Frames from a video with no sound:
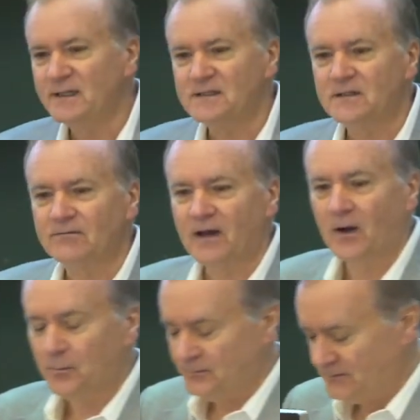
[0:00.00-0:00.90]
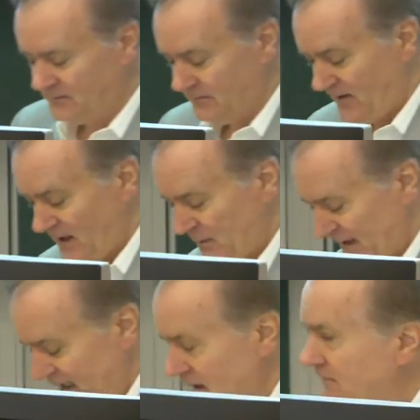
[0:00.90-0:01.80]
we need to help develop
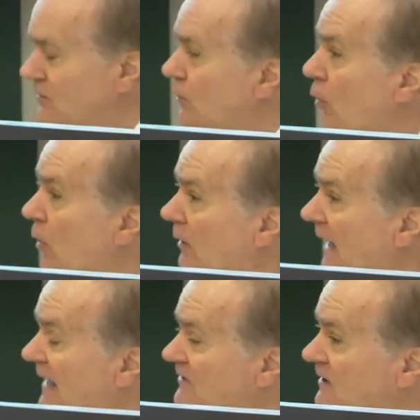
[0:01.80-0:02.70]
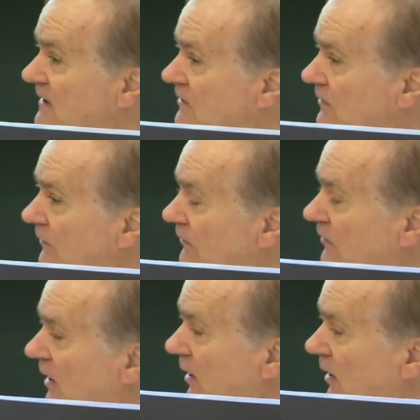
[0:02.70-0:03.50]
an ear for talk. As teachers,